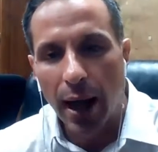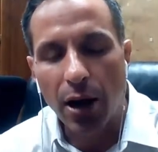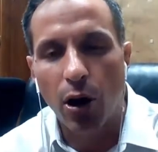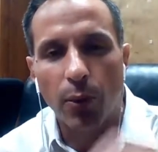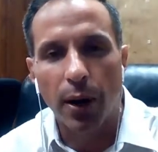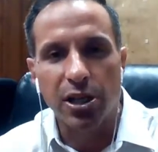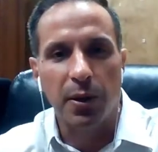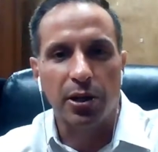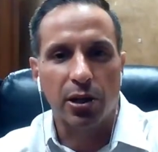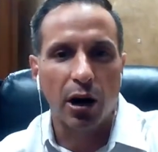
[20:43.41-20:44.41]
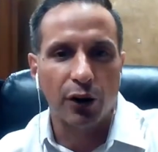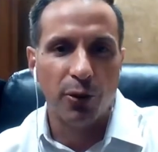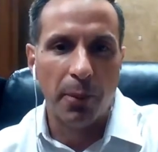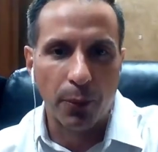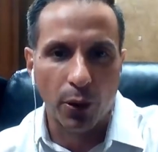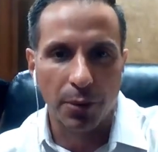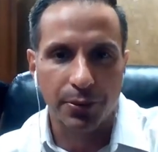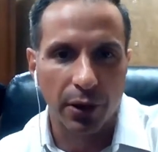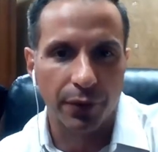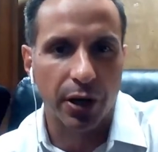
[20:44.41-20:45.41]
I go around and speak to college football programs
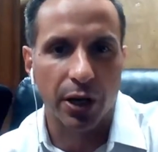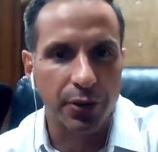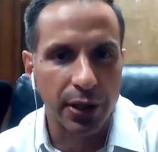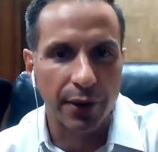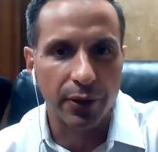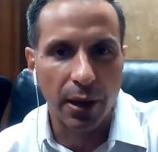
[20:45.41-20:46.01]
all over the country, Devin.